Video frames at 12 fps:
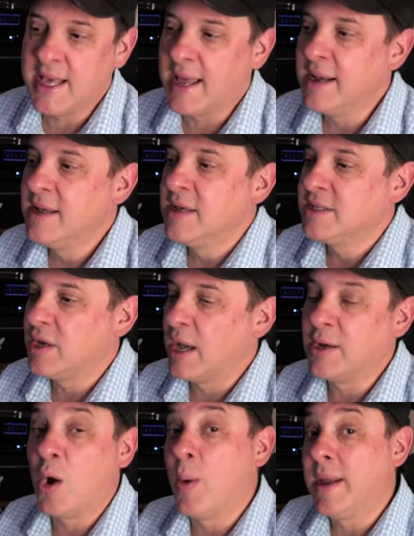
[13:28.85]
that. So
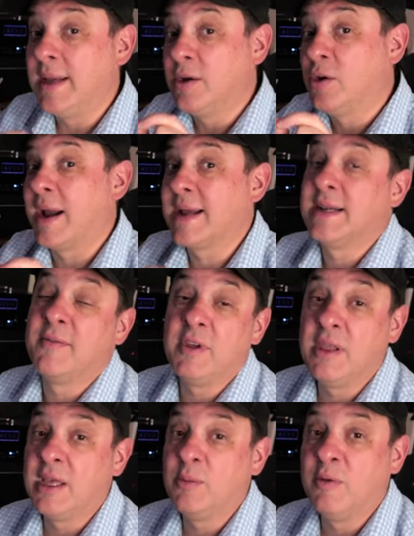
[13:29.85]
I'd go in and correct
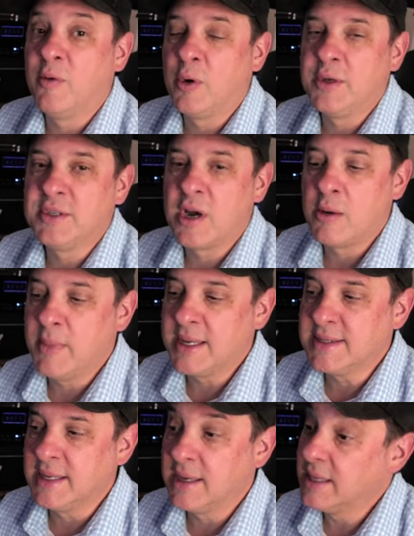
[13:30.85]
everything before you start
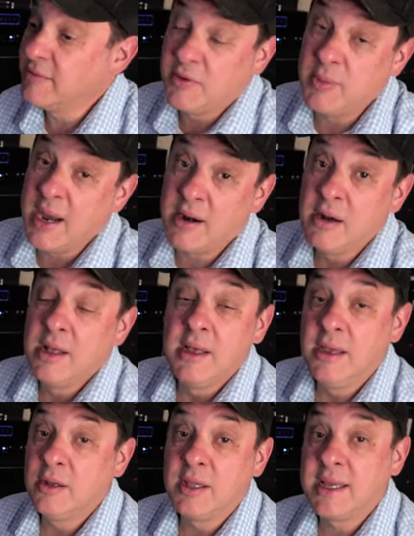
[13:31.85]
mixing. And then from there,
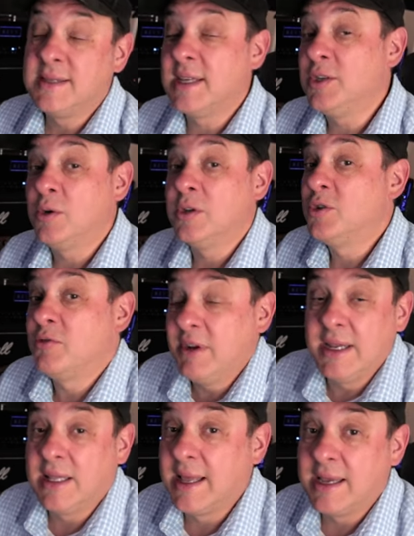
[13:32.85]
you know, like I said, you can treat
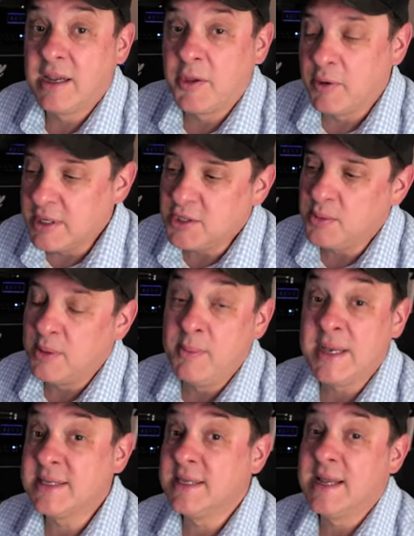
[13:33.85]
it like another instrument,
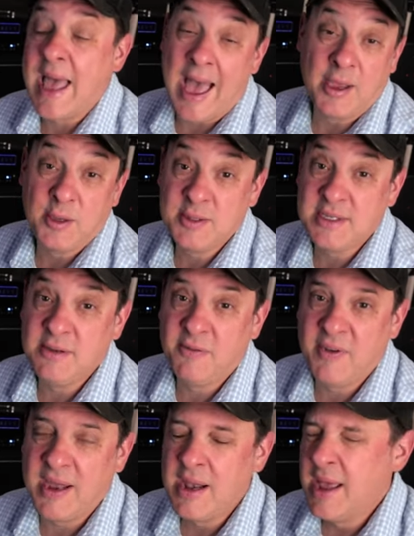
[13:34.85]
mix it how you see
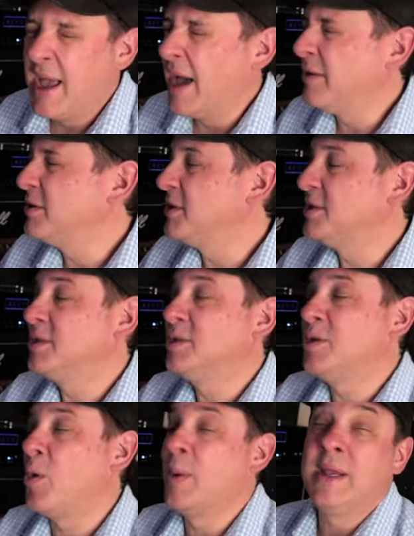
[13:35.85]
fit. And there's just
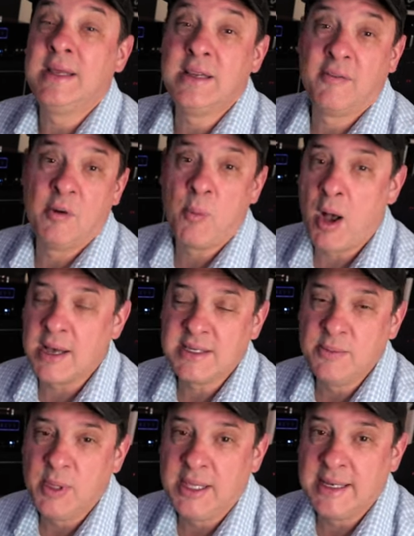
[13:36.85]
so many different
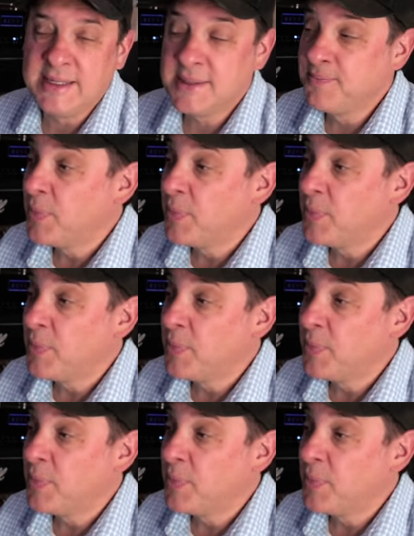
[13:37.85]
possibilities.